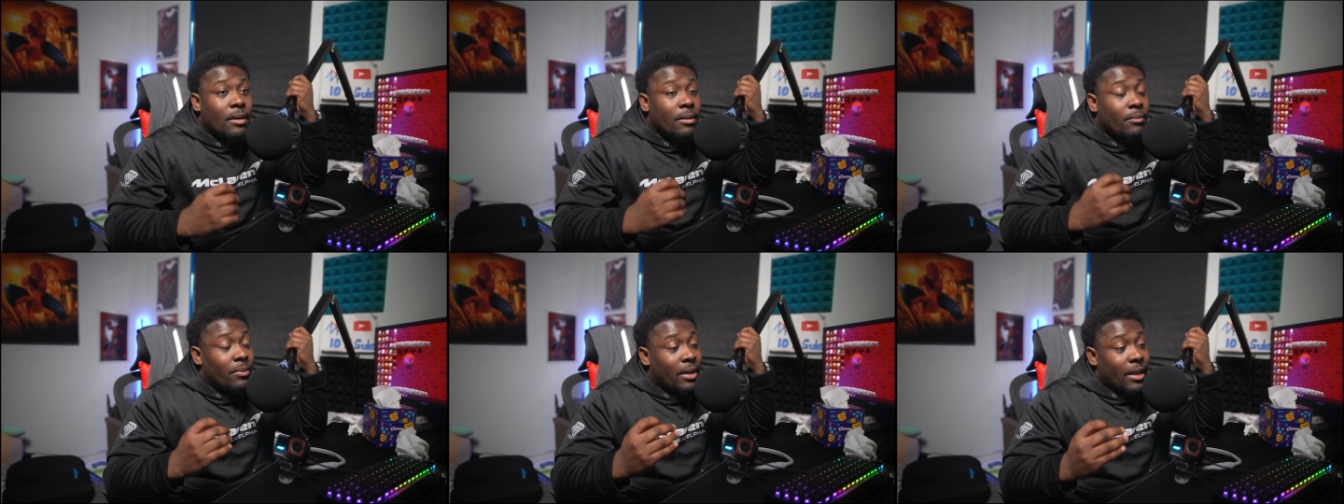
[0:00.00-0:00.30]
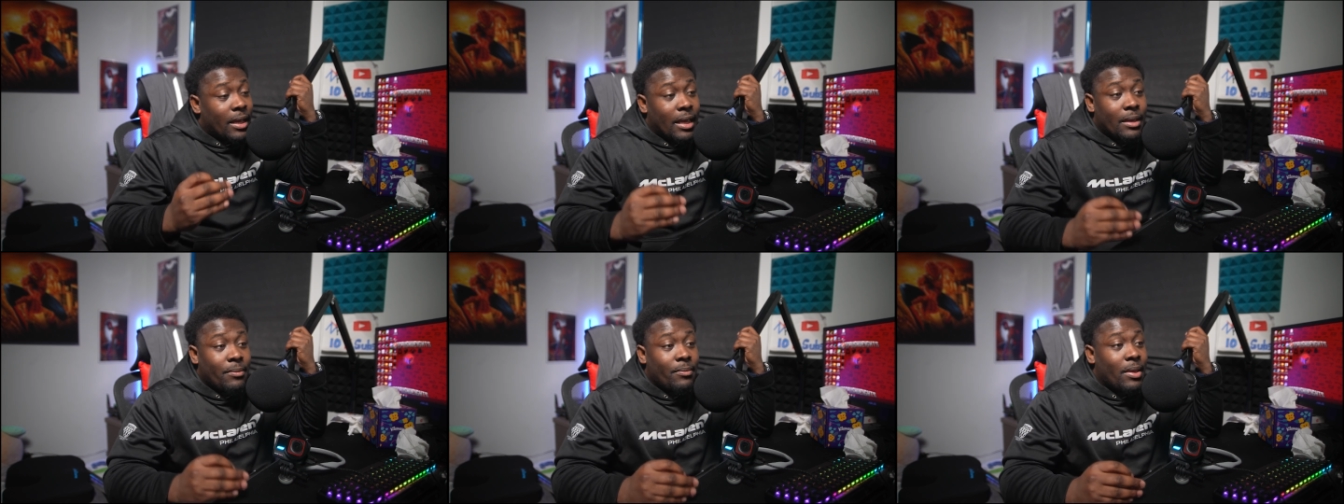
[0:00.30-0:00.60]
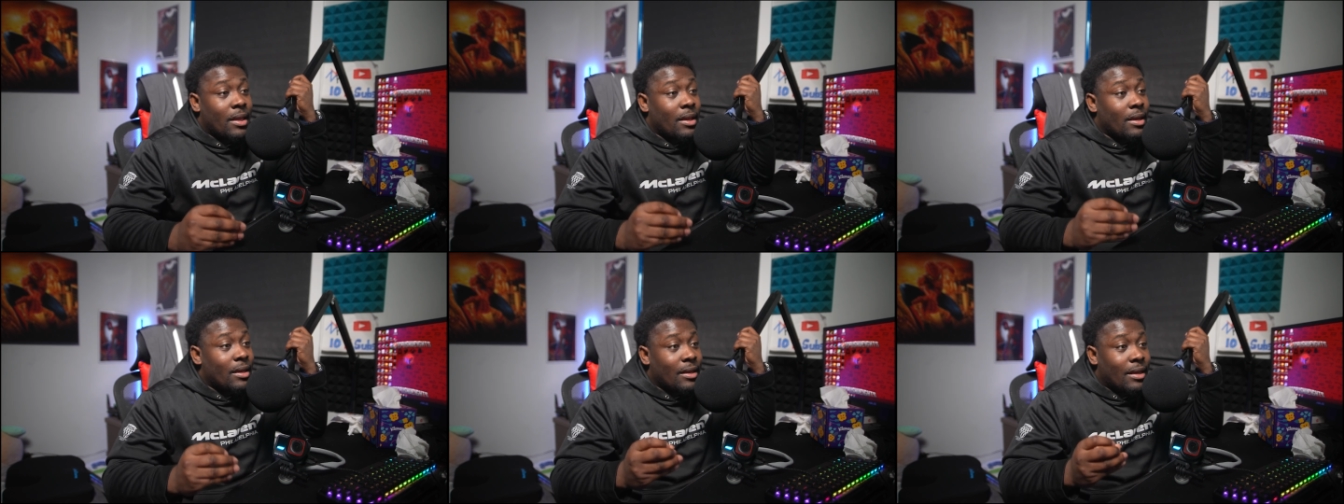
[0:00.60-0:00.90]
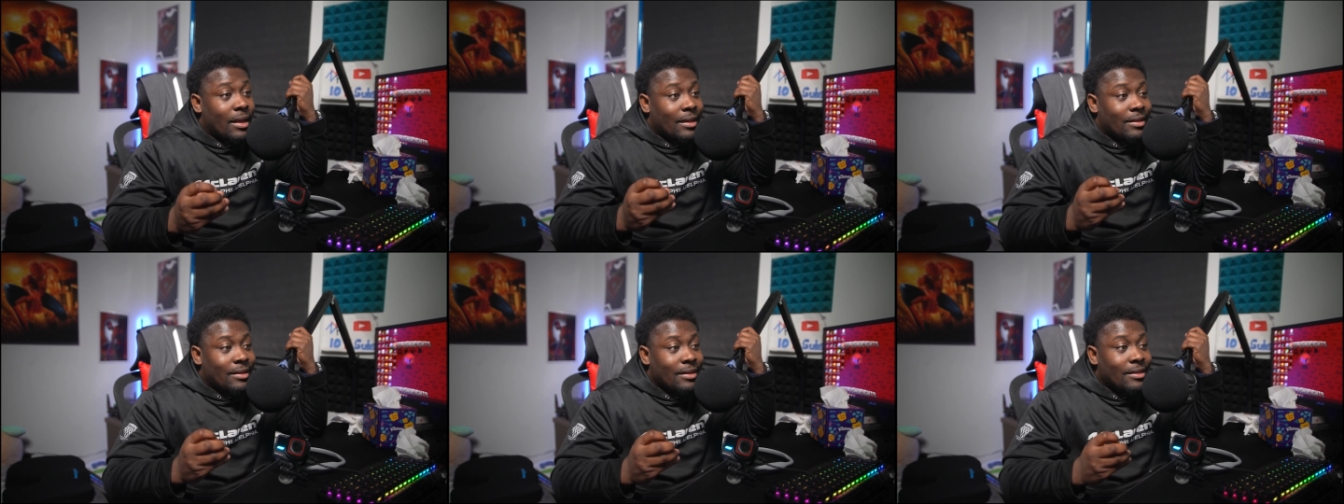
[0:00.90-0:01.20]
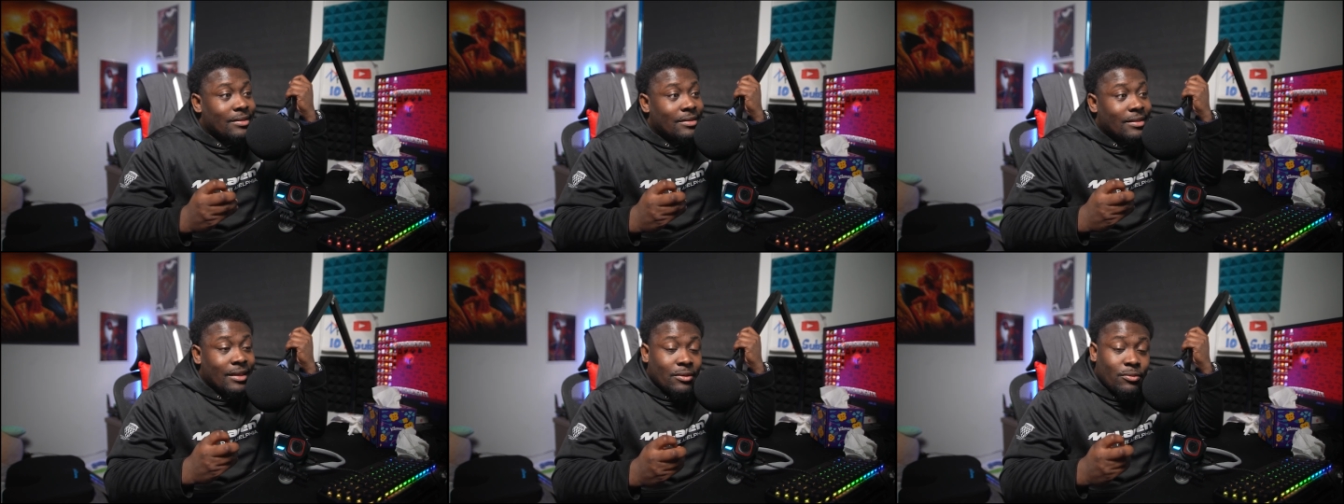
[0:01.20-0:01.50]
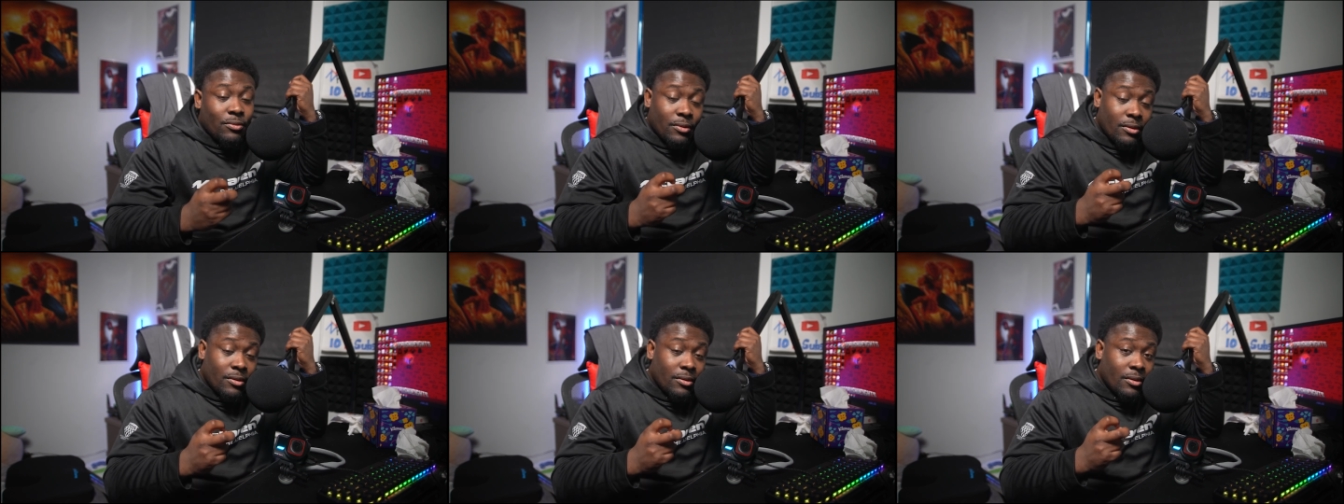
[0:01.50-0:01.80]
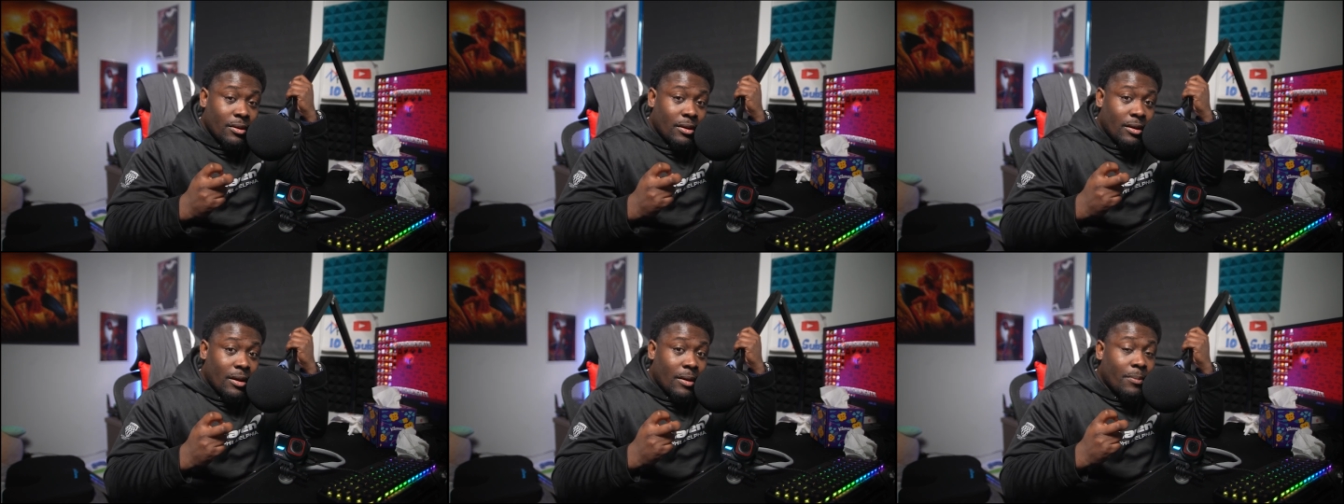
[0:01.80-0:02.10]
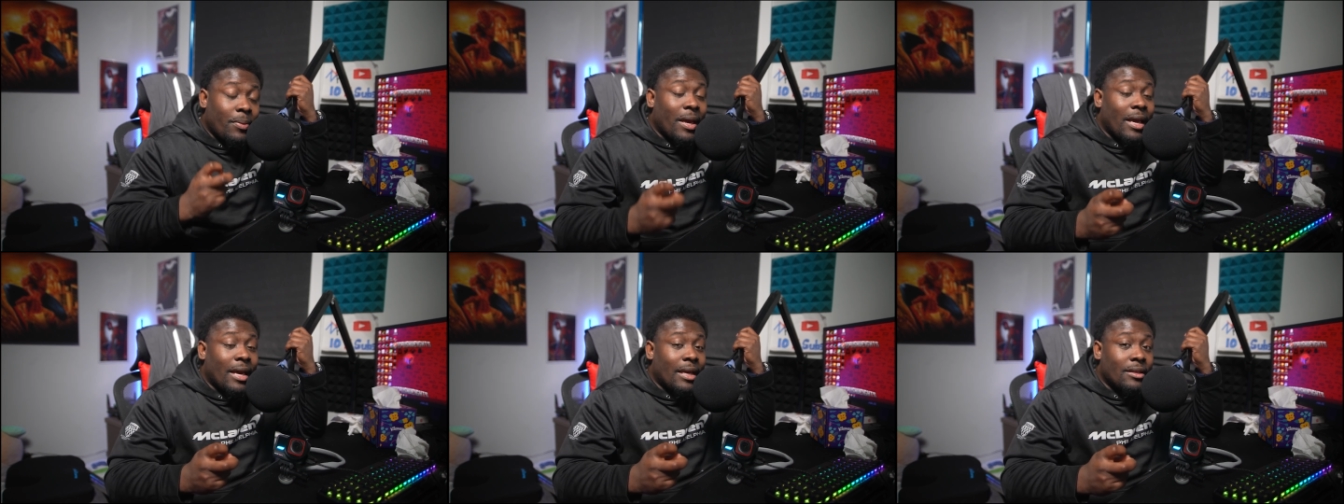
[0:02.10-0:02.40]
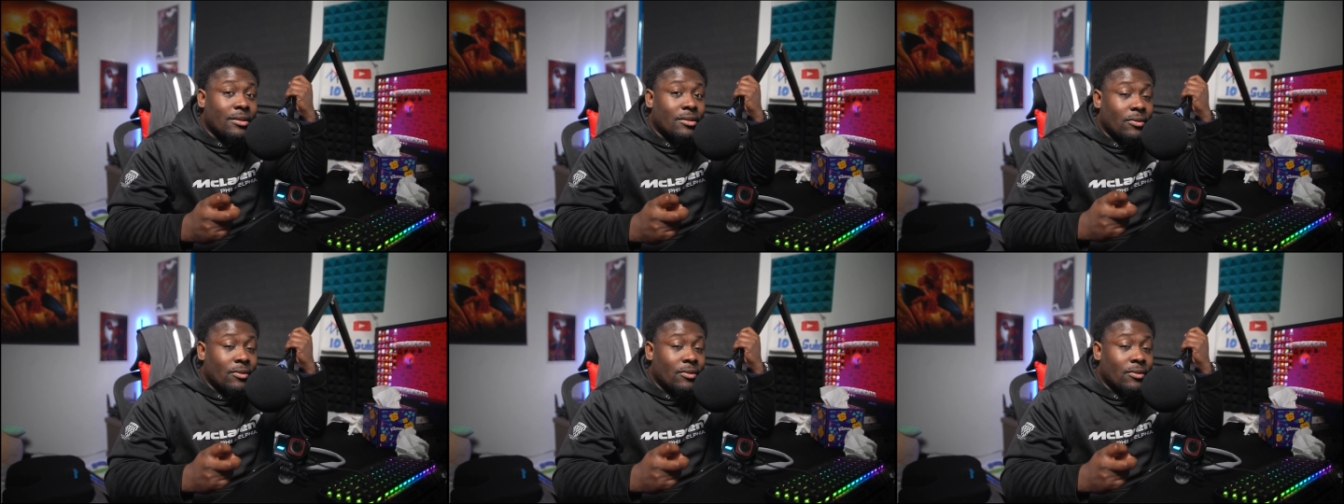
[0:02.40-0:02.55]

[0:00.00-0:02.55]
but hey man, like, these things were a pain,